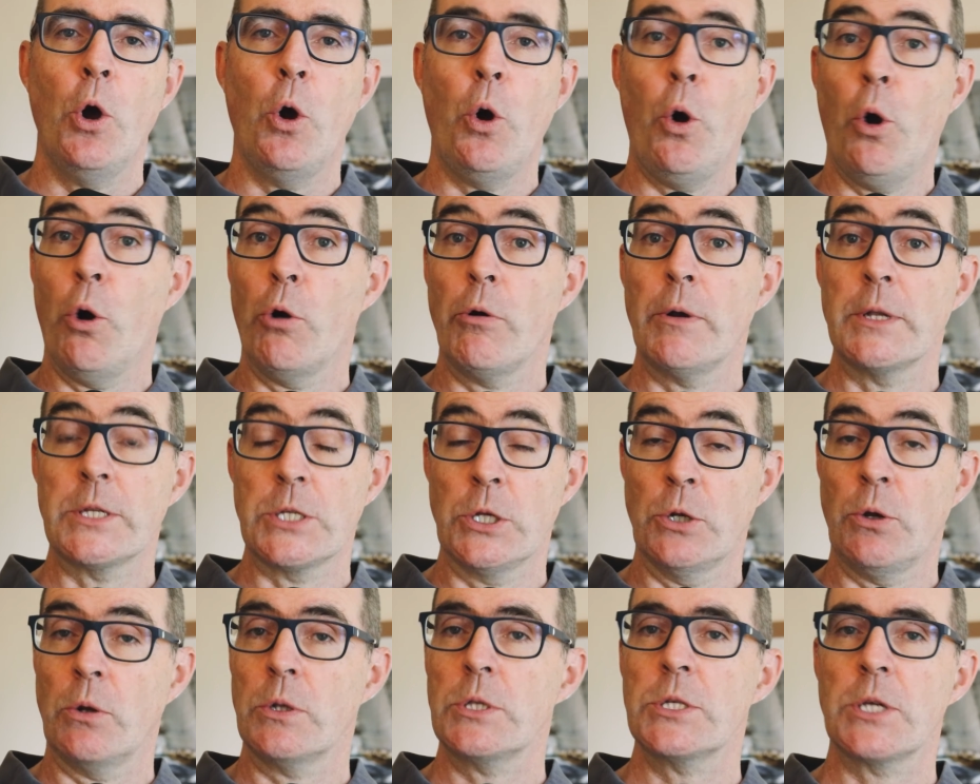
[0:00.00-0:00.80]
or it's
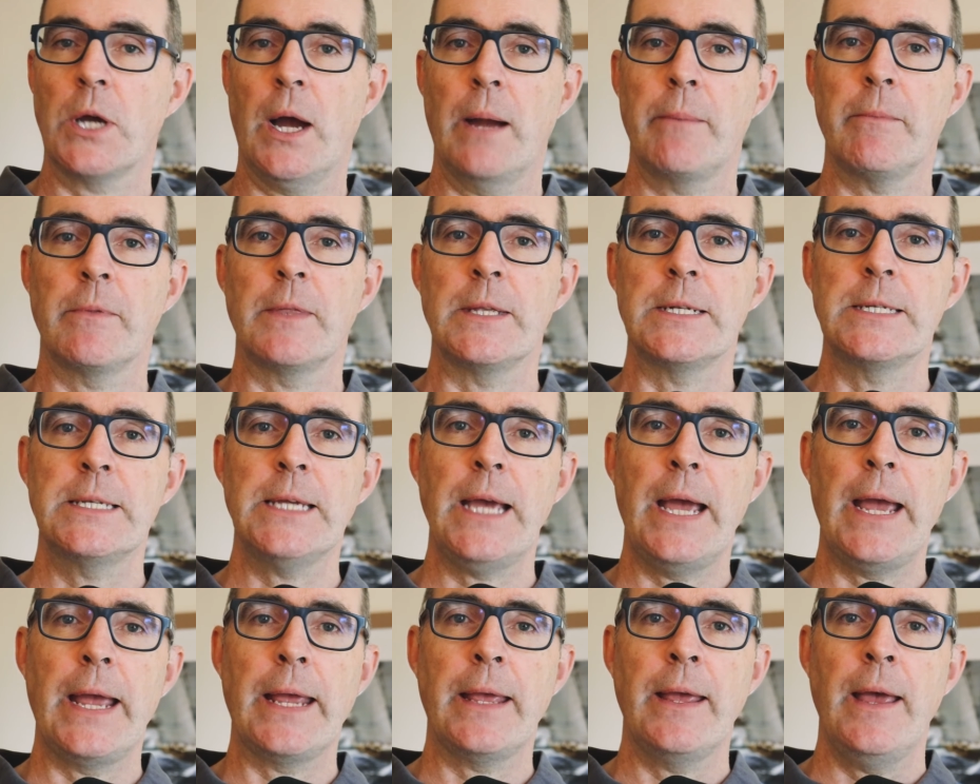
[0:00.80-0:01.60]
an odd time of the
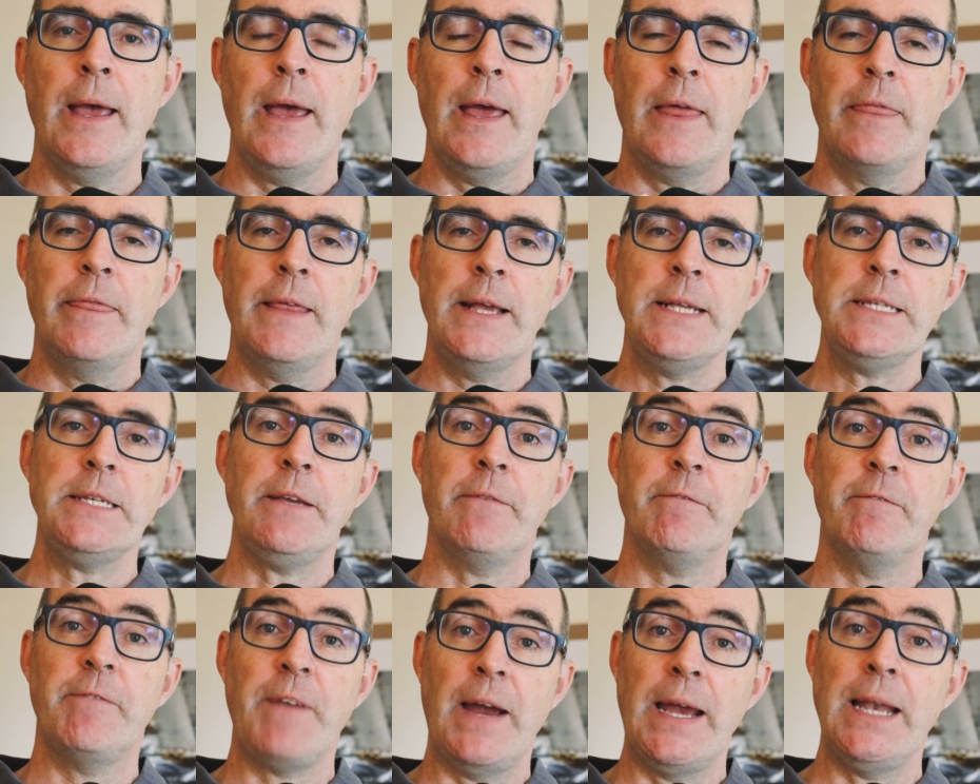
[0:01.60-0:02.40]
day, this
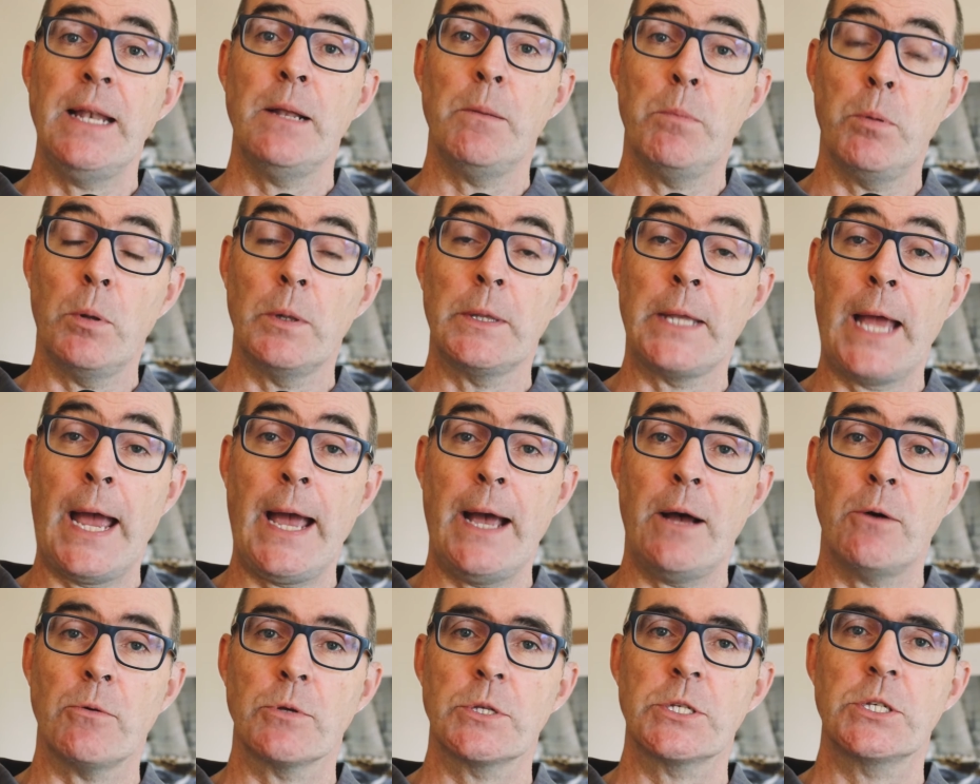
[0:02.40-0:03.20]
available
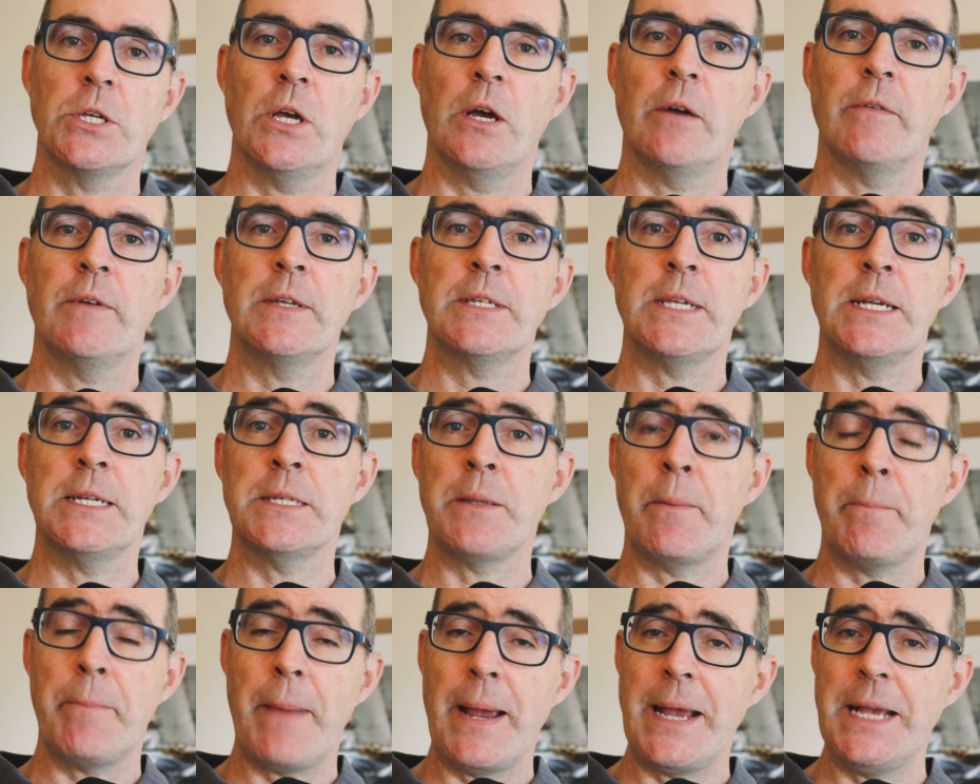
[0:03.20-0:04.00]
now service is
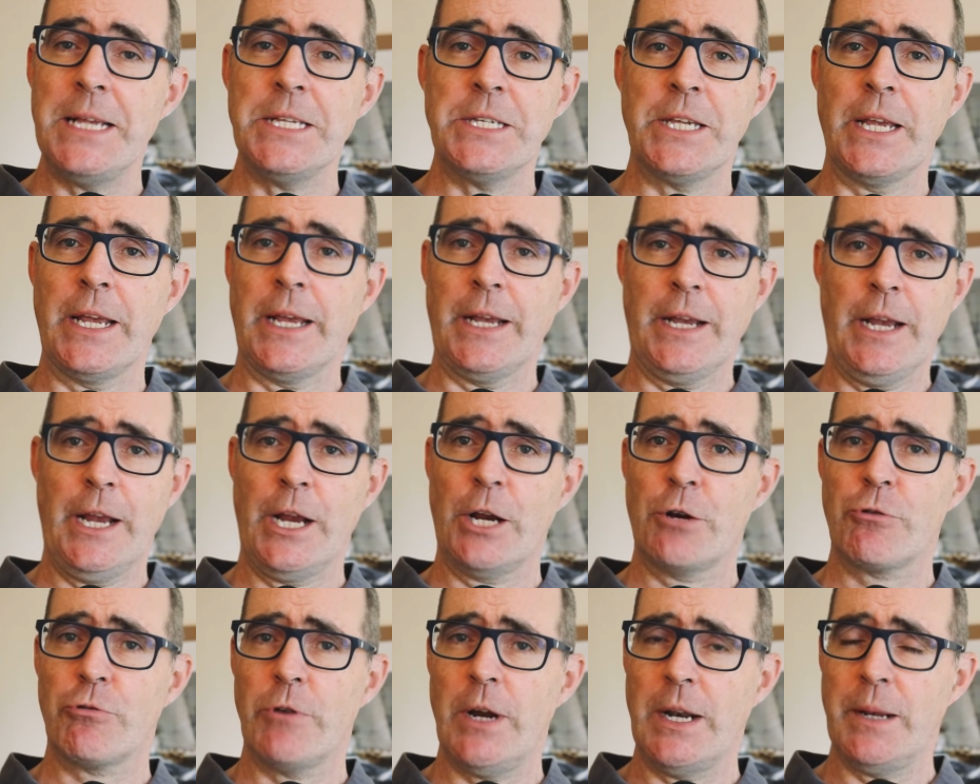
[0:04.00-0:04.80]
amazing,
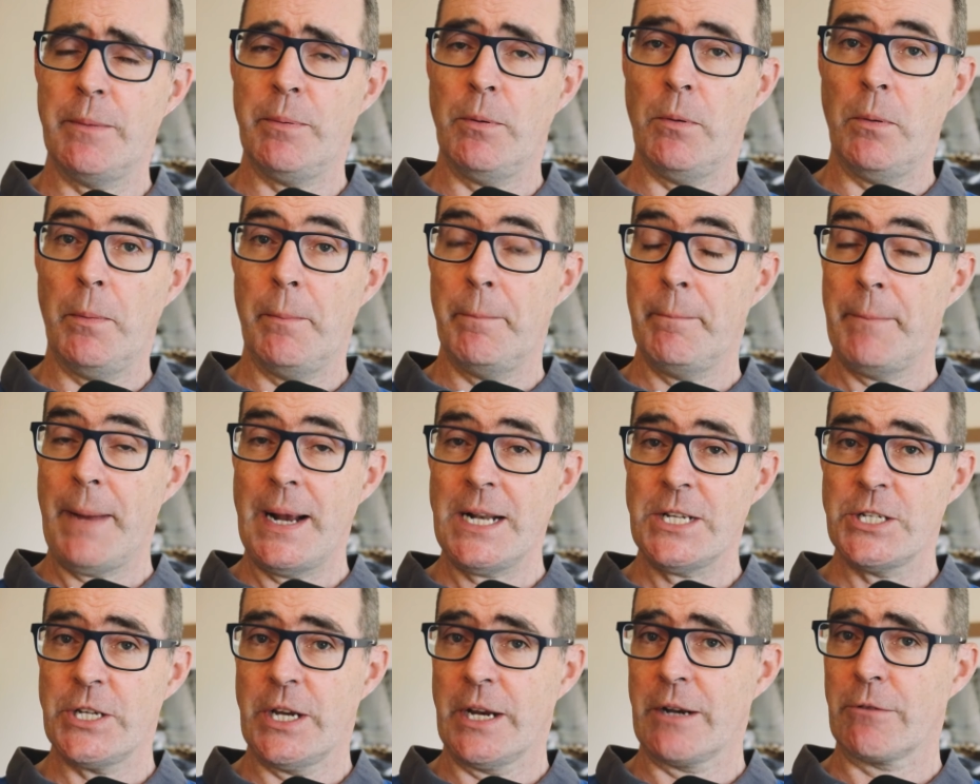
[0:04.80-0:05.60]
incredible,
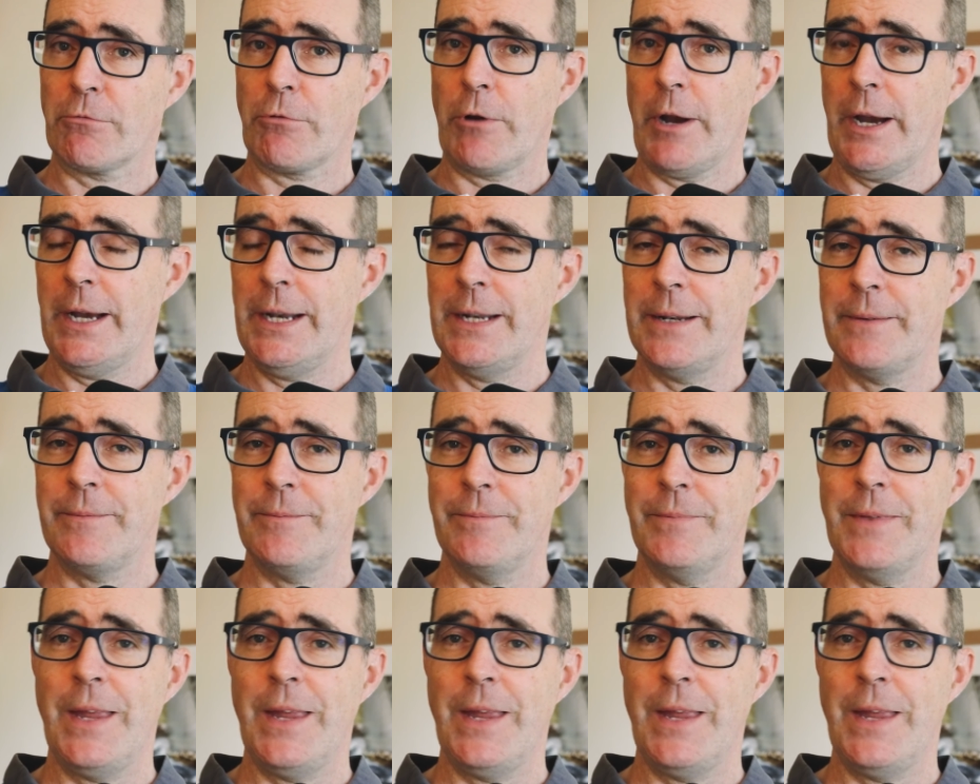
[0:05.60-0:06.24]
magic, right?